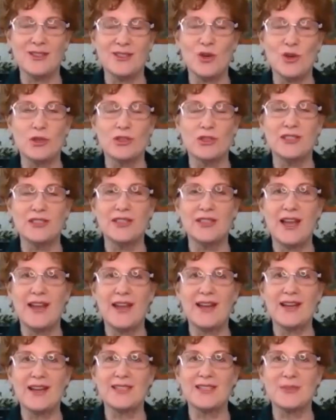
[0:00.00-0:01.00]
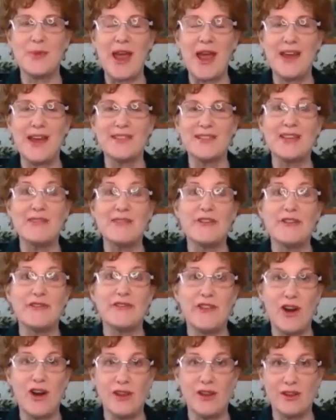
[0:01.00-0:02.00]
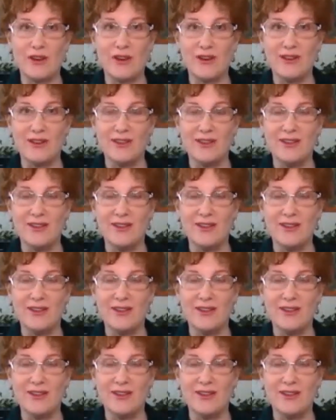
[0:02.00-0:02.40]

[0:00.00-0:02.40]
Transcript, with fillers: golden light, expands even farther,